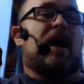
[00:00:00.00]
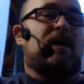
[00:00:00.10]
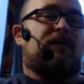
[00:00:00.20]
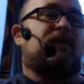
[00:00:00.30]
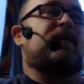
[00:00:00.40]

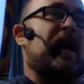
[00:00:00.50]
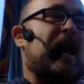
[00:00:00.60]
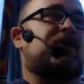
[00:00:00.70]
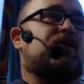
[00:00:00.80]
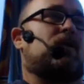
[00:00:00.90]
enough of the
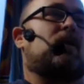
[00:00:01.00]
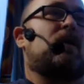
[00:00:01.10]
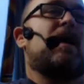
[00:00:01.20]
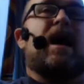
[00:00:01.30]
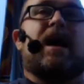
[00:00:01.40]

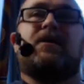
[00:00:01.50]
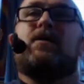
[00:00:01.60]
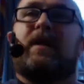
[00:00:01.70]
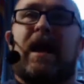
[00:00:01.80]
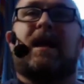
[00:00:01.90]
natural
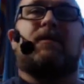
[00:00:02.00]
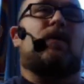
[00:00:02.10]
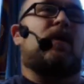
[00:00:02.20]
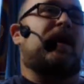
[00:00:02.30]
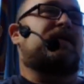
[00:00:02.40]

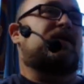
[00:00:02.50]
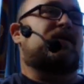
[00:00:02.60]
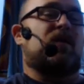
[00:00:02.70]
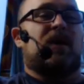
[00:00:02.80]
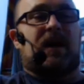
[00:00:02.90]
endocannabinoids, and
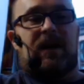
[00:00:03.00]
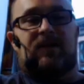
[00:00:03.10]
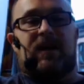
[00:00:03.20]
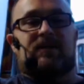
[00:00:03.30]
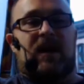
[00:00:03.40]
so you're getting
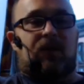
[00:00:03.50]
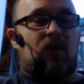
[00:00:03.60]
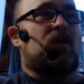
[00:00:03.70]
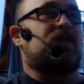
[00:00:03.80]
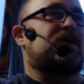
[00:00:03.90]
things like
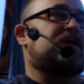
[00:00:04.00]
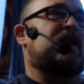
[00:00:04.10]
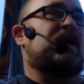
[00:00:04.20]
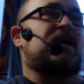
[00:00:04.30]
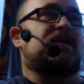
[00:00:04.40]
Crohn's
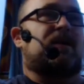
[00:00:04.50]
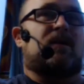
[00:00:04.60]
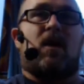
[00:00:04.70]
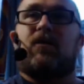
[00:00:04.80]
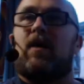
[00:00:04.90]
disease
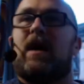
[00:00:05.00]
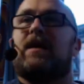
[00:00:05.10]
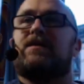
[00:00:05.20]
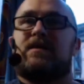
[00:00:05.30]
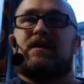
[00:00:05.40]
and
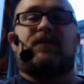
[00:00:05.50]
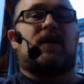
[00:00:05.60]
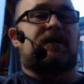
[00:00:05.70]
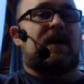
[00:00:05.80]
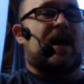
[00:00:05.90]
arthritis and stuff
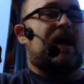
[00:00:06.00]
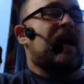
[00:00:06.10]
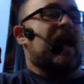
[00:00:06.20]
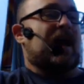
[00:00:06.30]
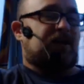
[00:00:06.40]
like that.
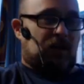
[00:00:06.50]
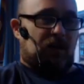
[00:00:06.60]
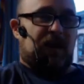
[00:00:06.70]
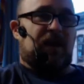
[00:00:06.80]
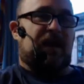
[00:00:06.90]
And so,
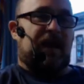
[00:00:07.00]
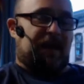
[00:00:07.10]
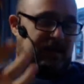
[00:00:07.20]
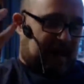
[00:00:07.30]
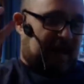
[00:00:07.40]
what you
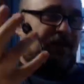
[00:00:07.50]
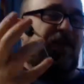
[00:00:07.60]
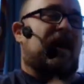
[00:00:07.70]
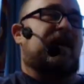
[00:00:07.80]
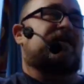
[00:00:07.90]
need is an
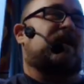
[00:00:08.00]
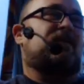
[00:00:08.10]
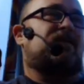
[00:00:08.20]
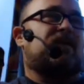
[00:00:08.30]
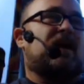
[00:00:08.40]
influx
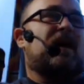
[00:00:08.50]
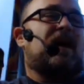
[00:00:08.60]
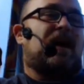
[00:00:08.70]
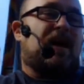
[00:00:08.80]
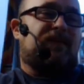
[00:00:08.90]
of, uh,
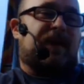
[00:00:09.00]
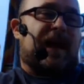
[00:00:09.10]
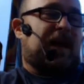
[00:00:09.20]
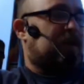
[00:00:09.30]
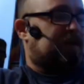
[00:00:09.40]
uh, of
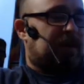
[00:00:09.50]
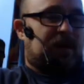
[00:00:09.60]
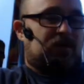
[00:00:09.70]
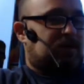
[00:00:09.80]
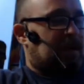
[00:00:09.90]
cannabis. And
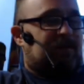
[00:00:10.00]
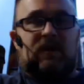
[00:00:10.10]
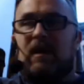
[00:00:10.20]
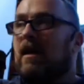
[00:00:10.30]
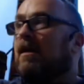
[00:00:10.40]
there's
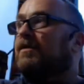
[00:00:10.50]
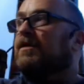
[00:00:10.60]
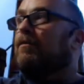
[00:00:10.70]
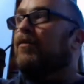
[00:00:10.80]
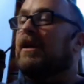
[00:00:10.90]
even
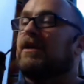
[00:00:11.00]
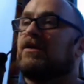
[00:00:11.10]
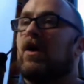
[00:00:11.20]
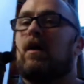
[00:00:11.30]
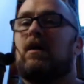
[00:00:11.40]
some pretty
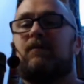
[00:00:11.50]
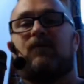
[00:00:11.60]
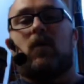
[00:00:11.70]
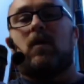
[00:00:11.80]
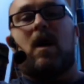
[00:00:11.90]
solid,
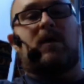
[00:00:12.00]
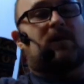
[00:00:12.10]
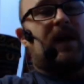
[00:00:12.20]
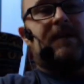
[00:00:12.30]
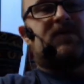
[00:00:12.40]
full on
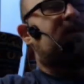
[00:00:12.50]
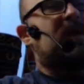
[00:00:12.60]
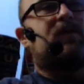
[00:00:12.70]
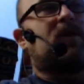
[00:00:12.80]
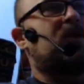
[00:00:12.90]
claims of
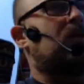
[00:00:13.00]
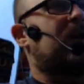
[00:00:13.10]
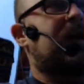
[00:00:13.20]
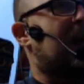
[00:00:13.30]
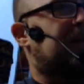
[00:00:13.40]
people
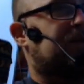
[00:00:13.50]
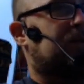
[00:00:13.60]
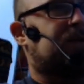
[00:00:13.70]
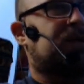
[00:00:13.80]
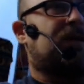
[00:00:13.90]
curing cancer
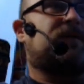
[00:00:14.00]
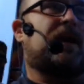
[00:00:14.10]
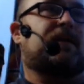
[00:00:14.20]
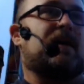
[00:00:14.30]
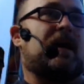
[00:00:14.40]
and stuff
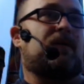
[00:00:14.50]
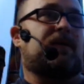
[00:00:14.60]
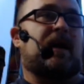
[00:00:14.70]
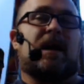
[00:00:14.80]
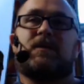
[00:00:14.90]
like that
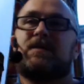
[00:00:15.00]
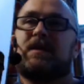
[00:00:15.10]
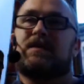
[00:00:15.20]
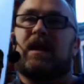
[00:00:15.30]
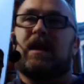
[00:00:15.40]
with cannabis
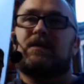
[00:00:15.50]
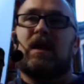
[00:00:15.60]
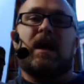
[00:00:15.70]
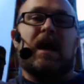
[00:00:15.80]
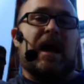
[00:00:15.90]
these days.
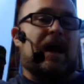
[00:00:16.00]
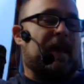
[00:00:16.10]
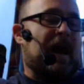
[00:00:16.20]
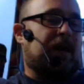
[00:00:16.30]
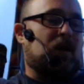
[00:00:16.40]

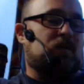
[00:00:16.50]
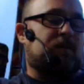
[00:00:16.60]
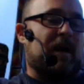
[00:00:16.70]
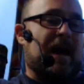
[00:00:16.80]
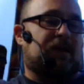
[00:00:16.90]
And that goes
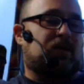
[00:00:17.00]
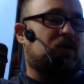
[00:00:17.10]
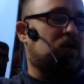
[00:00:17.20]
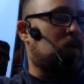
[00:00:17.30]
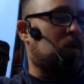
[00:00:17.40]
back
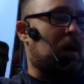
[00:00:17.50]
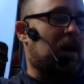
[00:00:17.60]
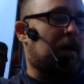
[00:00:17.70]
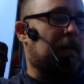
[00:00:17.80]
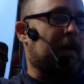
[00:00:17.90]
to
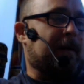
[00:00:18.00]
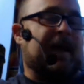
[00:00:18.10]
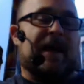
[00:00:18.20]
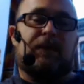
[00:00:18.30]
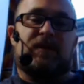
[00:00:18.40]
uh, the
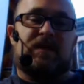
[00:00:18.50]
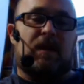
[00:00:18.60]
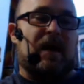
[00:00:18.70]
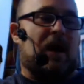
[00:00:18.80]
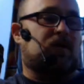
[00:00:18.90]
cannabis
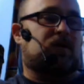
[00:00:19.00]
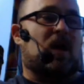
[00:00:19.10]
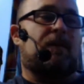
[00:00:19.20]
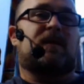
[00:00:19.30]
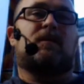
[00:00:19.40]
somehow
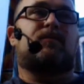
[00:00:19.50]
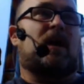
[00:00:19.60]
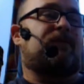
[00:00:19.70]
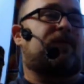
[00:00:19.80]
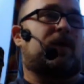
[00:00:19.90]
stopping the
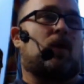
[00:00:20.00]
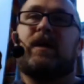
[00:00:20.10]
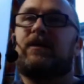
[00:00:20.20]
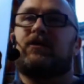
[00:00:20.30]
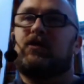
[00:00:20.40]
blood flow
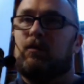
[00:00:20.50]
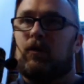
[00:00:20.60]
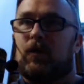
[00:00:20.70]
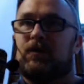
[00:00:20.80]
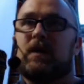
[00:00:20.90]
into
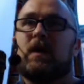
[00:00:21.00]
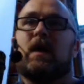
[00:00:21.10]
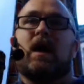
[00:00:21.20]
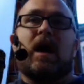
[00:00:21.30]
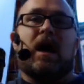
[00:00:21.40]
tumors,
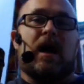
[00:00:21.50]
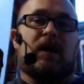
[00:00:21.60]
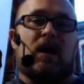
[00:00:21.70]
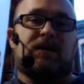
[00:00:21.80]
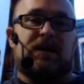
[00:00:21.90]
uh,
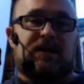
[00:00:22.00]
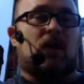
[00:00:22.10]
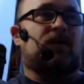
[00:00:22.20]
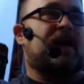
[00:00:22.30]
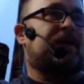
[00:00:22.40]
causing
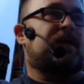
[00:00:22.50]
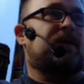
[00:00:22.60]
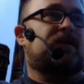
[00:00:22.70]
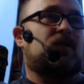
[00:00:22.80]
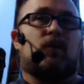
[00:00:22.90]
cell death
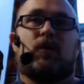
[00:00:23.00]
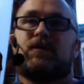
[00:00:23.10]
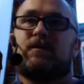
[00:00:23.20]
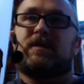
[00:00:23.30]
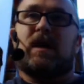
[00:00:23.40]
in the
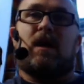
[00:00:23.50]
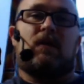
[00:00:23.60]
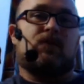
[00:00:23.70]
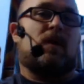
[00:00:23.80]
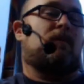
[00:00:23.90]
tumors
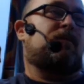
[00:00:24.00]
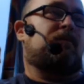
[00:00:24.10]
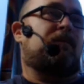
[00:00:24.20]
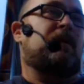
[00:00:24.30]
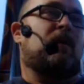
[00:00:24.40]
themselves while,
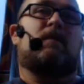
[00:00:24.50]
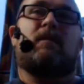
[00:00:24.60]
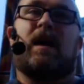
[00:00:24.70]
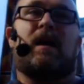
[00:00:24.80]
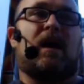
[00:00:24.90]
you know,
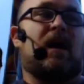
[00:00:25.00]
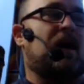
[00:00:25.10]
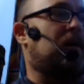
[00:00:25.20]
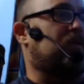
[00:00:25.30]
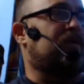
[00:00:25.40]
uh,
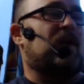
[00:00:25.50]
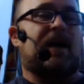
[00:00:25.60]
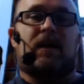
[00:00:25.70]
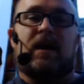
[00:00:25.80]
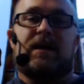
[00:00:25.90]
uh, um,
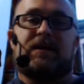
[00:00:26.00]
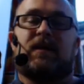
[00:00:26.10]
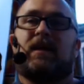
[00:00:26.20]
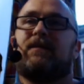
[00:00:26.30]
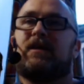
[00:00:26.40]
revitalizing
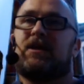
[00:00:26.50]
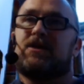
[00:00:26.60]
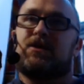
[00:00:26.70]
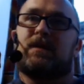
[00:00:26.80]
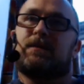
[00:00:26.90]
the living tissue.